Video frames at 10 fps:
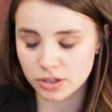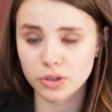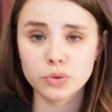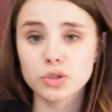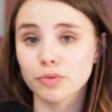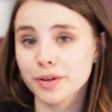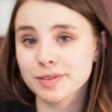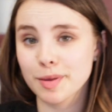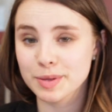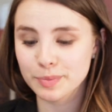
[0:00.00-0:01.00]
You can also
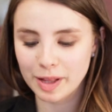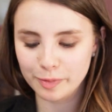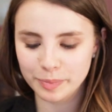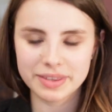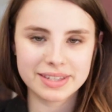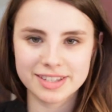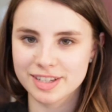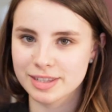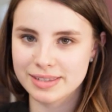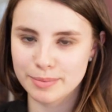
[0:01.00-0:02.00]
roast them as well, but this is
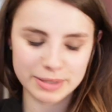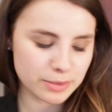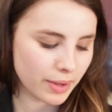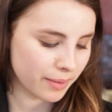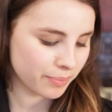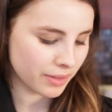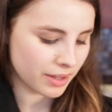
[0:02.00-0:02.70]
just the simplest way.